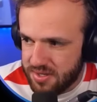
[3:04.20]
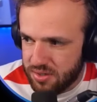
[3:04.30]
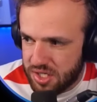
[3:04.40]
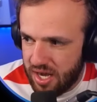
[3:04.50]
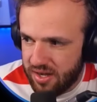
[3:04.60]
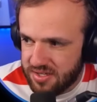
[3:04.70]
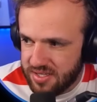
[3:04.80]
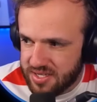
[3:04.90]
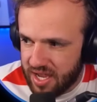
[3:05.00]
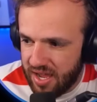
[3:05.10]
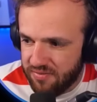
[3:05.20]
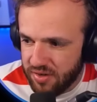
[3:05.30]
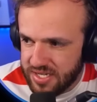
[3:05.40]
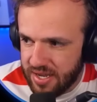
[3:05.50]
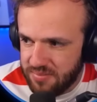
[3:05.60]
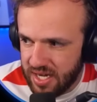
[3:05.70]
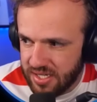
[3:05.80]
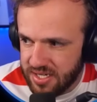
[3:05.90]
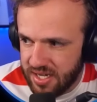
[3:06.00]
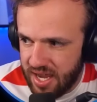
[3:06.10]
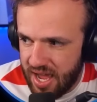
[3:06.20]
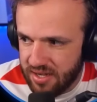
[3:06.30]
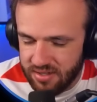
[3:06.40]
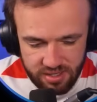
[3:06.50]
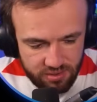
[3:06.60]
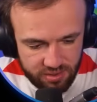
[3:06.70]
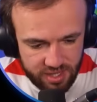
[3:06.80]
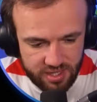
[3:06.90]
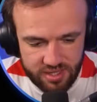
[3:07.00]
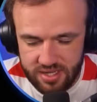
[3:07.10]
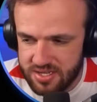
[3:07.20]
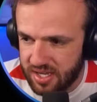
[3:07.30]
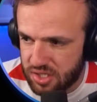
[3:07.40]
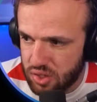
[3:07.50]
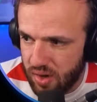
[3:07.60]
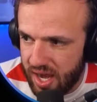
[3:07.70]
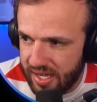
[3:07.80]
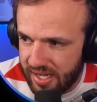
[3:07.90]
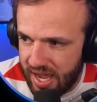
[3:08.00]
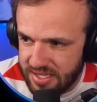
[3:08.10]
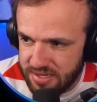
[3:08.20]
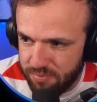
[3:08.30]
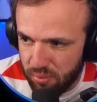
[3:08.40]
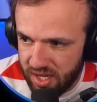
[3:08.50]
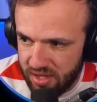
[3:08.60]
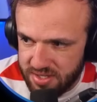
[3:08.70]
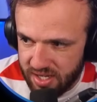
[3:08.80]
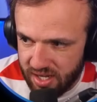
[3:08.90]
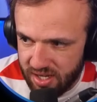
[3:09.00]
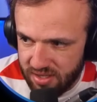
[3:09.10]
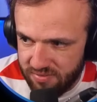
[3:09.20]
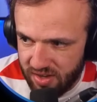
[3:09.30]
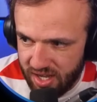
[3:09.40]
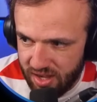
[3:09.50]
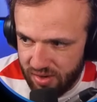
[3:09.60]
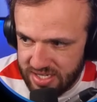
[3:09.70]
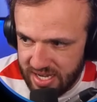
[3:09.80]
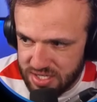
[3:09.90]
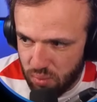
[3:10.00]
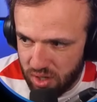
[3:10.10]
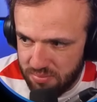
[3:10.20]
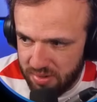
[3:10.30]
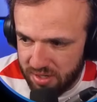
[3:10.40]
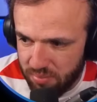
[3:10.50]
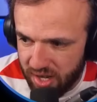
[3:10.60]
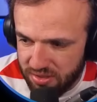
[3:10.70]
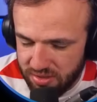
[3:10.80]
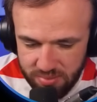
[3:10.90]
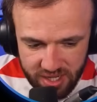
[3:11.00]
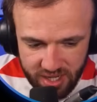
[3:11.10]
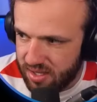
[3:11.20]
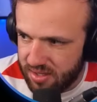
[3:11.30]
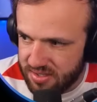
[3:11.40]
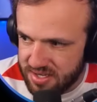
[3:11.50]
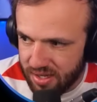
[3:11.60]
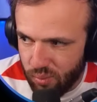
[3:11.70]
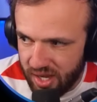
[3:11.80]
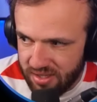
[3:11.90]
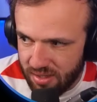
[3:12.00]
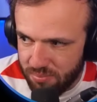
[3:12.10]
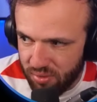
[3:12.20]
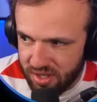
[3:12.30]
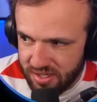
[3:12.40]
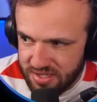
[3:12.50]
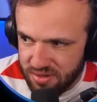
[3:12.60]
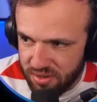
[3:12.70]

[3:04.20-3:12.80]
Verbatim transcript: So, shout out to this guy for attempting to not. Can you hear that? He's like trying not to breathe to get it in the video. He takes one big breath at the beginning and it's like, wait, I'm breathing too